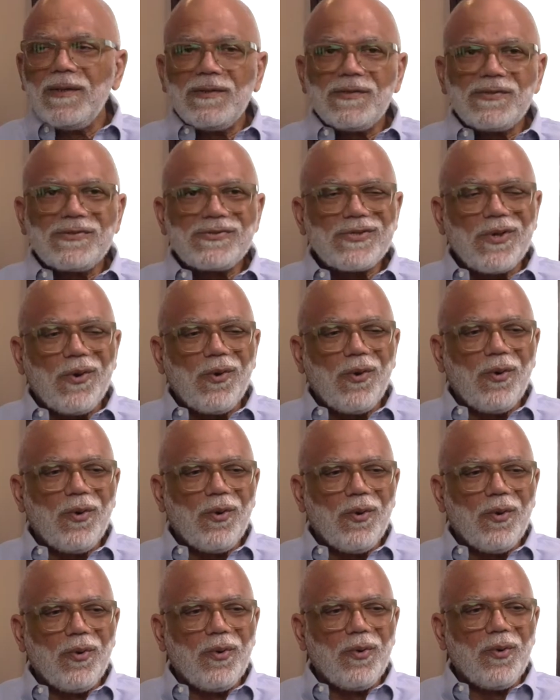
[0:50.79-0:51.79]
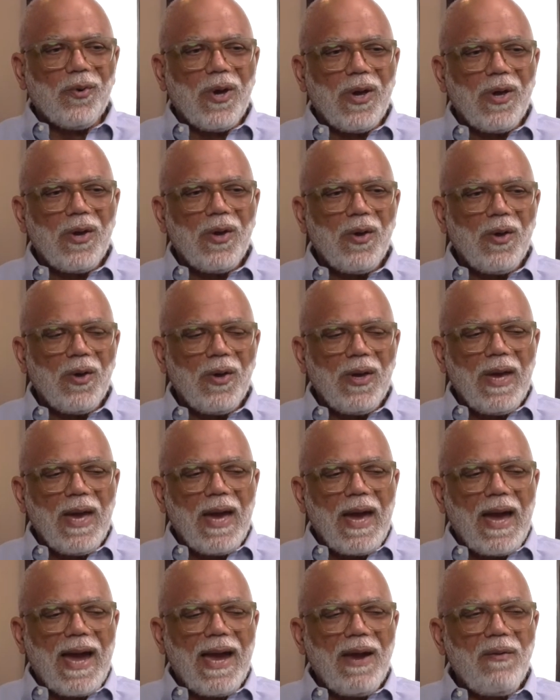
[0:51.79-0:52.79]
So,
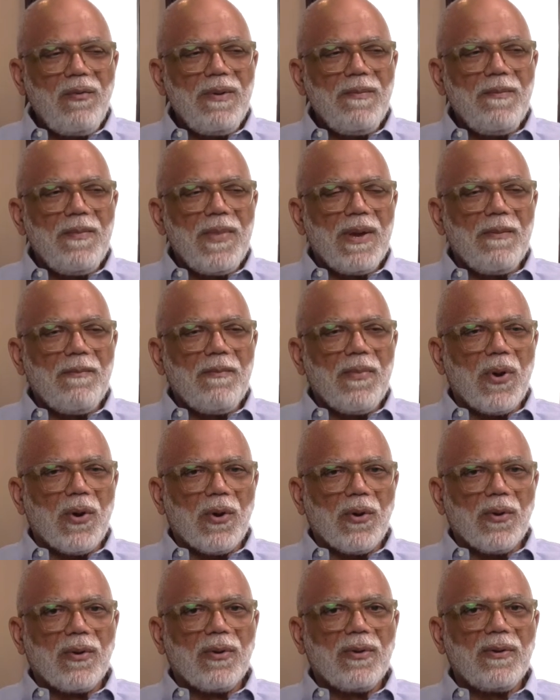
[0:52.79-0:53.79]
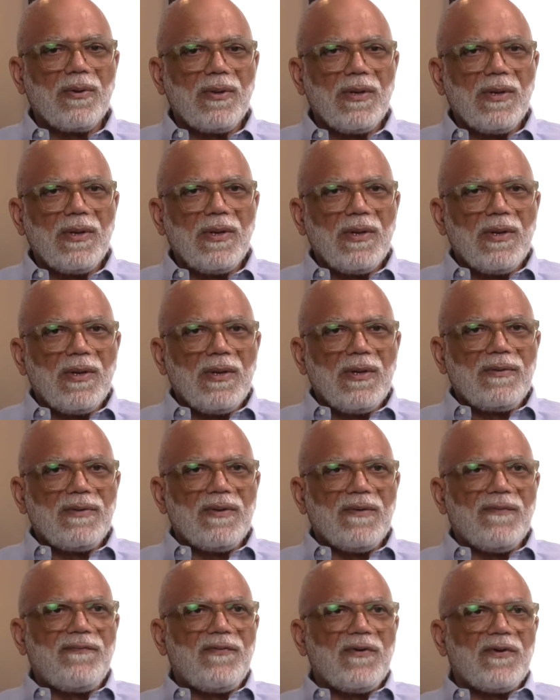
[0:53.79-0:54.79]
I remember
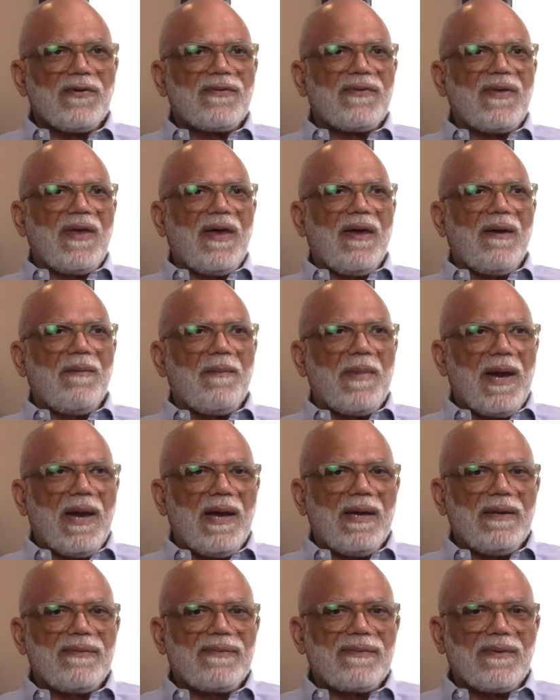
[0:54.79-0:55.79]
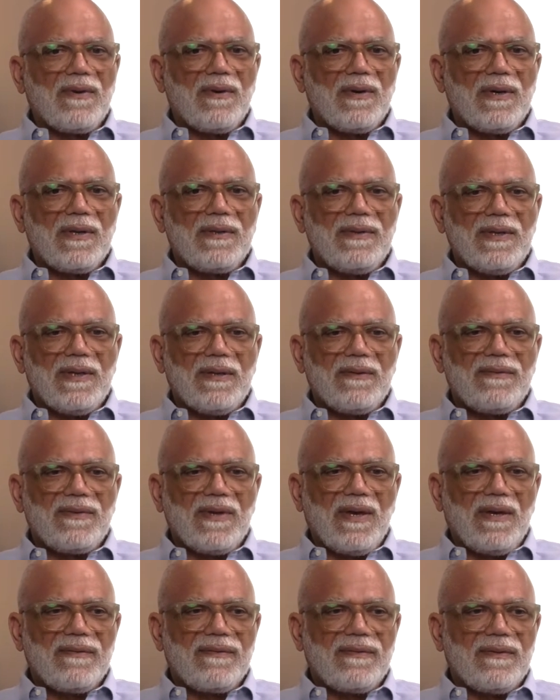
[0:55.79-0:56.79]
the first time I saw Adele
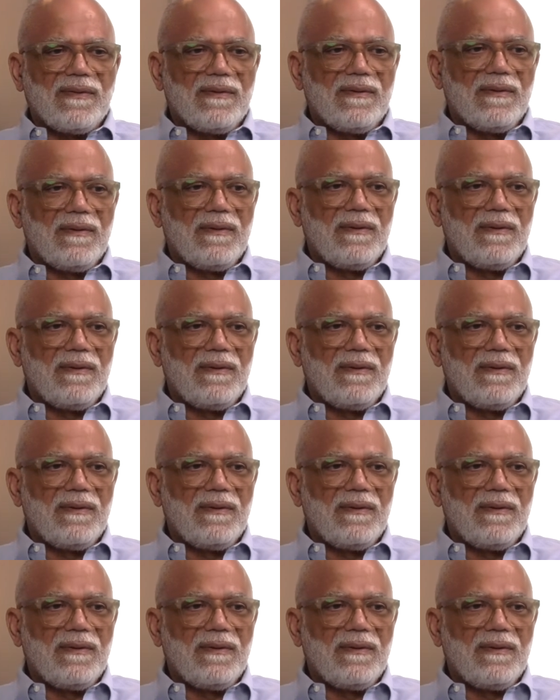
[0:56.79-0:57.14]
Johnson.